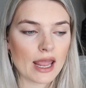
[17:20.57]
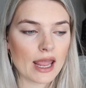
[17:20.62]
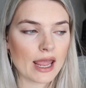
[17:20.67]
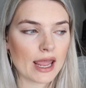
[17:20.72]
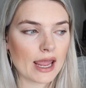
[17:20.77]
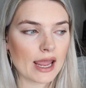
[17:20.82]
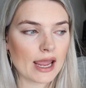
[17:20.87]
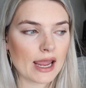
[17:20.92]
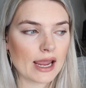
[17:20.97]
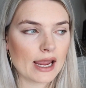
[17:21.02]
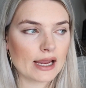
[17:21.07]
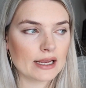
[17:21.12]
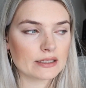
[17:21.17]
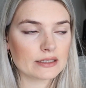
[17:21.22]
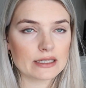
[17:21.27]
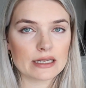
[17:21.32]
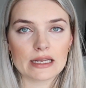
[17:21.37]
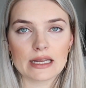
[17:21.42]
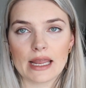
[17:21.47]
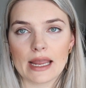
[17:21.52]

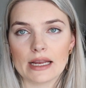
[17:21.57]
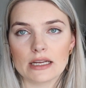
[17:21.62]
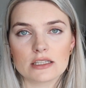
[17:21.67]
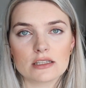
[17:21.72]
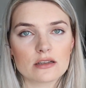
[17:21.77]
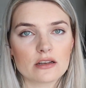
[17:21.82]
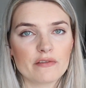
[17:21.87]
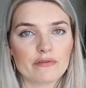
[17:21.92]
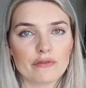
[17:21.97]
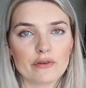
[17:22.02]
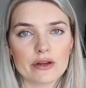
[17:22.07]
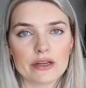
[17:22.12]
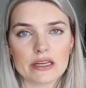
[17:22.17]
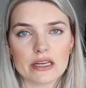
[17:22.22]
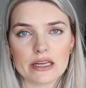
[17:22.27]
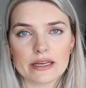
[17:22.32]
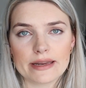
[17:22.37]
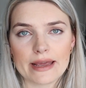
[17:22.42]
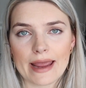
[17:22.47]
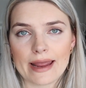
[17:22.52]
And in case if we
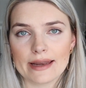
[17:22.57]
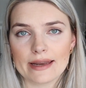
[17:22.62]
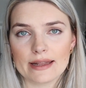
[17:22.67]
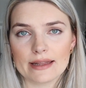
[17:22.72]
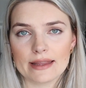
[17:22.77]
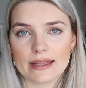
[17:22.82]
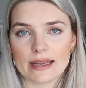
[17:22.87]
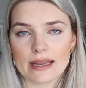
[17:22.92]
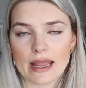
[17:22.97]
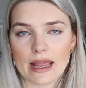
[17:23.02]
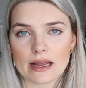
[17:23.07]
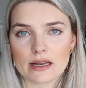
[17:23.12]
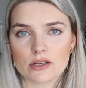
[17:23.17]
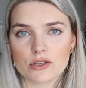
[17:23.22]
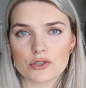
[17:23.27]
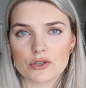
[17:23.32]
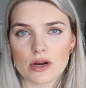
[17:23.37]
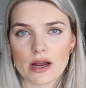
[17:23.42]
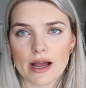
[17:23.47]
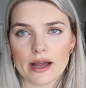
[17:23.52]
need anything
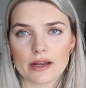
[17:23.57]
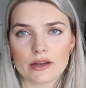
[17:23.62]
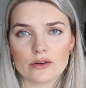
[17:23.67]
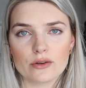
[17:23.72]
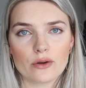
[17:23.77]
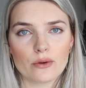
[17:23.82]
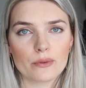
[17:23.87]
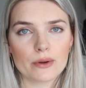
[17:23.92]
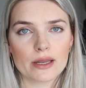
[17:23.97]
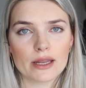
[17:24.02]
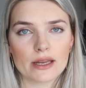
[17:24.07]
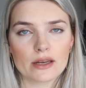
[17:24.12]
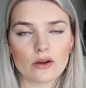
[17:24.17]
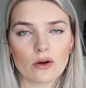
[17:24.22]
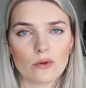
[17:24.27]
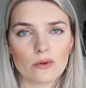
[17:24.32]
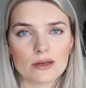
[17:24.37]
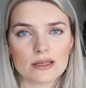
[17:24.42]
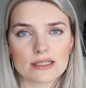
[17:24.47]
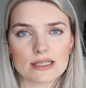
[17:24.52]
extra, you know, we can
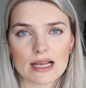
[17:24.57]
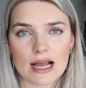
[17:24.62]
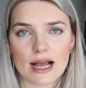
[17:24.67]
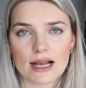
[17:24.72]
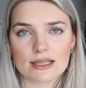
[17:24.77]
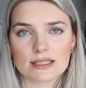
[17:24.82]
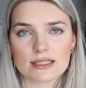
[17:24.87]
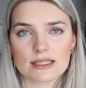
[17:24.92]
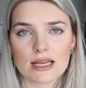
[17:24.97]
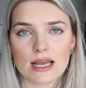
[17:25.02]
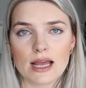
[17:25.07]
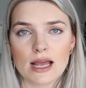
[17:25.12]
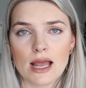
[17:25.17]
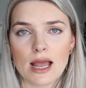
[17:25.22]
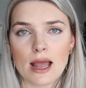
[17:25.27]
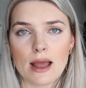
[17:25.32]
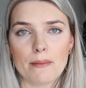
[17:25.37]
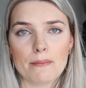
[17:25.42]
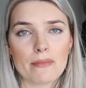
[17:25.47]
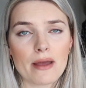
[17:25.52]
always ask
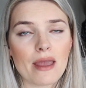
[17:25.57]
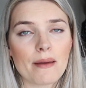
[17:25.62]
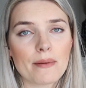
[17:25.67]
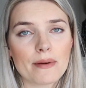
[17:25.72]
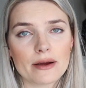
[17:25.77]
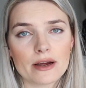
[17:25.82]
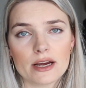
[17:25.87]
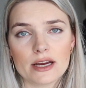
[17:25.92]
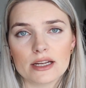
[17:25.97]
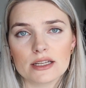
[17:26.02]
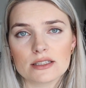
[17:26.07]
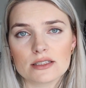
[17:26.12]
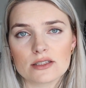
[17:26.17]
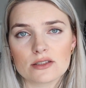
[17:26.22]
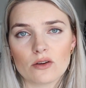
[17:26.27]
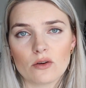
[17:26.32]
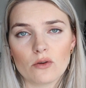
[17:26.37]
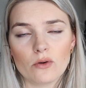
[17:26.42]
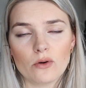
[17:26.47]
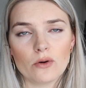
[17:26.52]
my parents
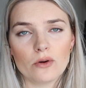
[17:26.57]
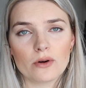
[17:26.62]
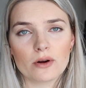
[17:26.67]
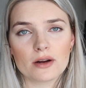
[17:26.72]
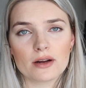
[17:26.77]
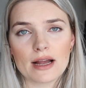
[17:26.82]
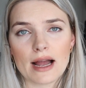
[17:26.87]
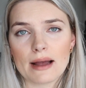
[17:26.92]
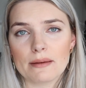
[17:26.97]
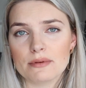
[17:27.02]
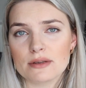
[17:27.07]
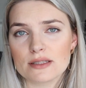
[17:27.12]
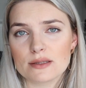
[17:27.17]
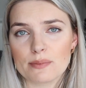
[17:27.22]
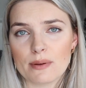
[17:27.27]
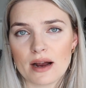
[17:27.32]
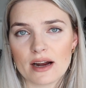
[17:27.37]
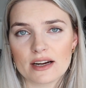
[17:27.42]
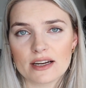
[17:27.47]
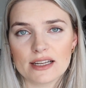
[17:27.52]
or hubby's
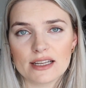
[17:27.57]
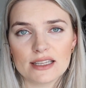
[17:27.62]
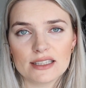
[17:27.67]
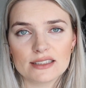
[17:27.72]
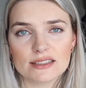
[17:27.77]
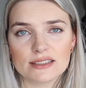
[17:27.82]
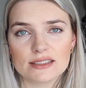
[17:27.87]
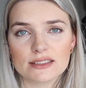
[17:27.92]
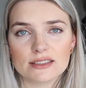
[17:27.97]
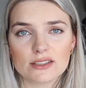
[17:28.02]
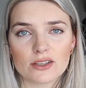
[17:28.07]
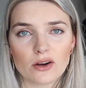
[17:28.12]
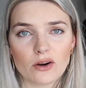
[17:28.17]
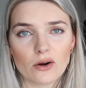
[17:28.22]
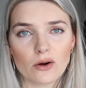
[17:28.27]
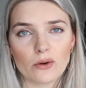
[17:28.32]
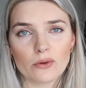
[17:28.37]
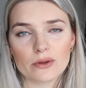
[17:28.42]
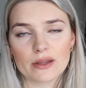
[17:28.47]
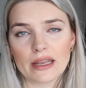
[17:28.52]
parents
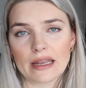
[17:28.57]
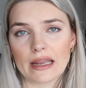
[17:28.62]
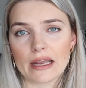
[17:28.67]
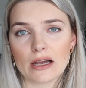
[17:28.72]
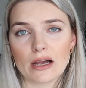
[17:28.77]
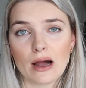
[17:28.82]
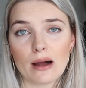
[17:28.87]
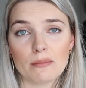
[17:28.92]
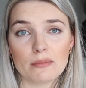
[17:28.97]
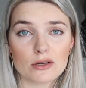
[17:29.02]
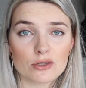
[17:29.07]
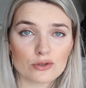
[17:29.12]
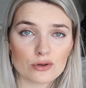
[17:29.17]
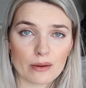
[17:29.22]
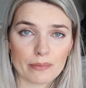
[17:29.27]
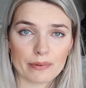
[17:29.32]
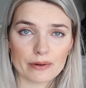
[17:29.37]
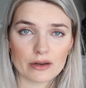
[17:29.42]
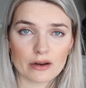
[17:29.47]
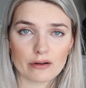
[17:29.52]
so they can come and
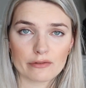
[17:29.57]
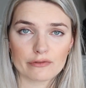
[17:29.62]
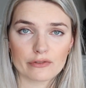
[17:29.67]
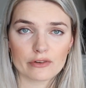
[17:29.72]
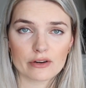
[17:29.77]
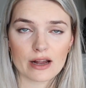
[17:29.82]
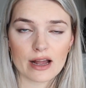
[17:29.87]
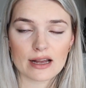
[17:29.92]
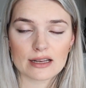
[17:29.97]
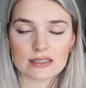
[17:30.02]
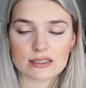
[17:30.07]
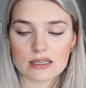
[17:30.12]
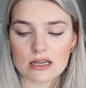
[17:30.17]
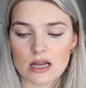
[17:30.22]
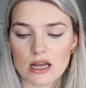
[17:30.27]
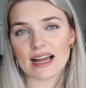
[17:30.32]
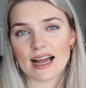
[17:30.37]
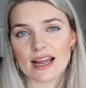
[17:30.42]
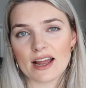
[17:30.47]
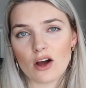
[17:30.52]
drop it off for us.
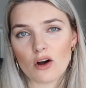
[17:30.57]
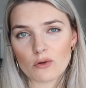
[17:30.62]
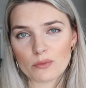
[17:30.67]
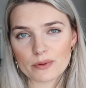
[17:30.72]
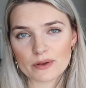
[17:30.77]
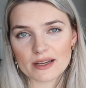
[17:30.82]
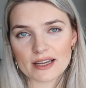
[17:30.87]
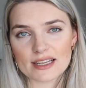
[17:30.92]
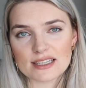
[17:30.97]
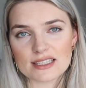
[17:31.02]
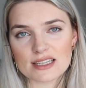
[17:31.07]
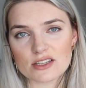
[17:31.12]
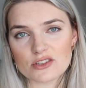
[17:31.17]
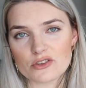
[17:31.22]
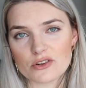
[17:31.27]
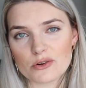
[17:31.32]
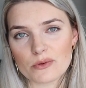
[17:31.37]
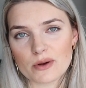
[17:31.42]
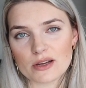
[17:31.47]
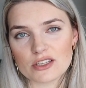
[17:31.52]
I hope you guys
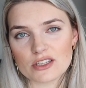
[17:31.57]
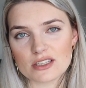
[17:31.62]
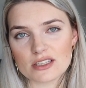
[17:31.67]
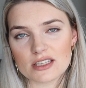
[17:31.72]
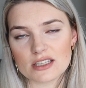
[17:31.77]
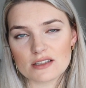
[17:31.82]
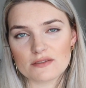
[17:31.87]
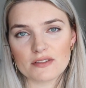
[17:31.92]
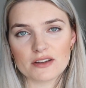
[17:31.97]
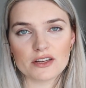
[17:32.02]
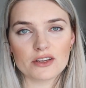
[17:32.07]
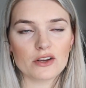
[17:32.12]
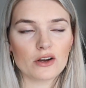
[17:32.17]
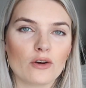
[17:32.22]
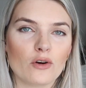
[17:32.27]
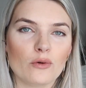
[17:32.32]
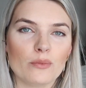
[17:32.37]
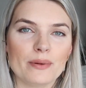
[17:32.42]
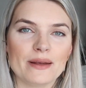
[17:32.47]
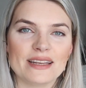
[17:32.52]
enjoy watching this video. I
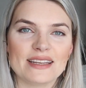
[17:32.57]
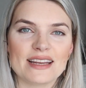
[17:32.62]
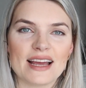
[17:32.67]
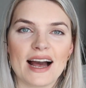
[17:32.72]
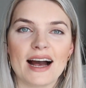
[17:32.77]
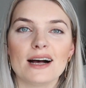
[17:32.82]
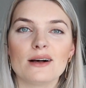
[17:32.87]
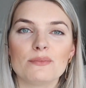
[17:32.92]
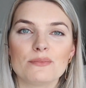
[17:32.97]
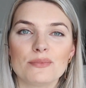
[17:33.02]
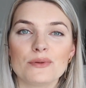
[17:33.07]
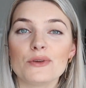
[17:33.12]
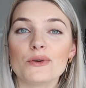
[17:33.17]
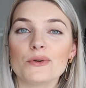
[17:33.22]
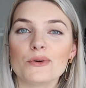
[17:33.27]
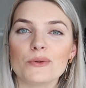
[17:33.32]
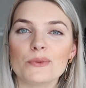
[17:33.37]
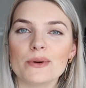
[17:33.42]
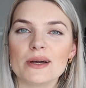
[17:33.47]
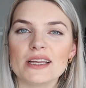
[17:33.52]
hope it helped
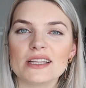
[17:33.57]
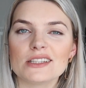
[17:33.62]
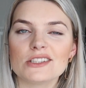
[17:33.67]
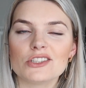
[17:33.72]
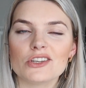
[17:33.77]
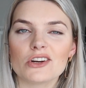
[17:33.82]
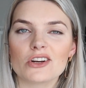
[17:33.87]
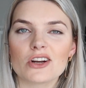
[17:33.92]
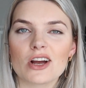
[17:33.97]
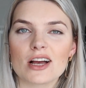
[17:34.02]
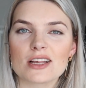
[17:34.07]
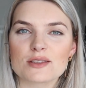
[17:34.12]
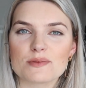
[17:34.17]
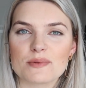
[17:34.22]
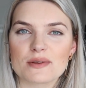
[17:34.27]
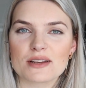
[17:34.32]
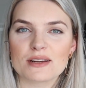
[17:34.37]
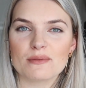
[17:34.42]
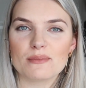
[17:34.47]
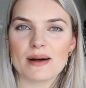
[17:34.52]
you with your
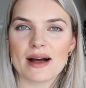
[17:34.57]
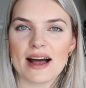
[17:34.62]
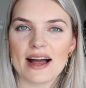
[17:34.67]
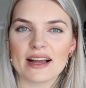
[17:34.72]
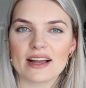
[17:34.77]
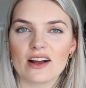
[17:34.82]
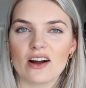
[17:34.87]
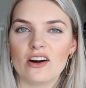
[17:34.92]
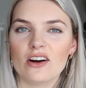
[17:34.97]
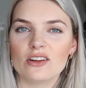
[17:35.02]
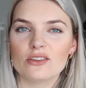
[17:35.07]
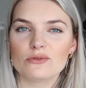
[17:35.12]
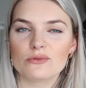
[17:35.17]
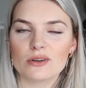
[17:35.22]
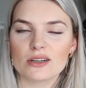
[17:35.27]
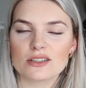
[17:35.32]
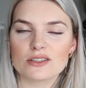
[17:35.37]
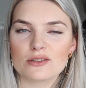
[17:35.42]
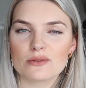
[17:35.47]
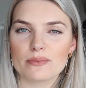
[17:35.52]
hospital bag on
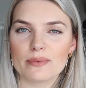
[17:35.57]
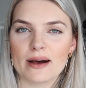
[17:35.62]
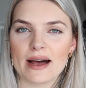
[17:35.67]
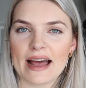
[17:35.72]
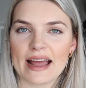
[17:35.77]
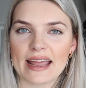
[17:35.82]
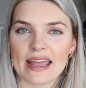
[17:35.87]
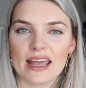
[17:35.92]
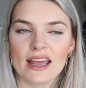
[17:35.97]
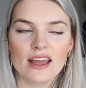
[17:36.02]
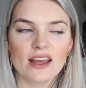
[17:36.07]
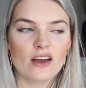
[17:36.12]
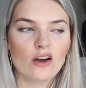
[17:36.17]
what to pack.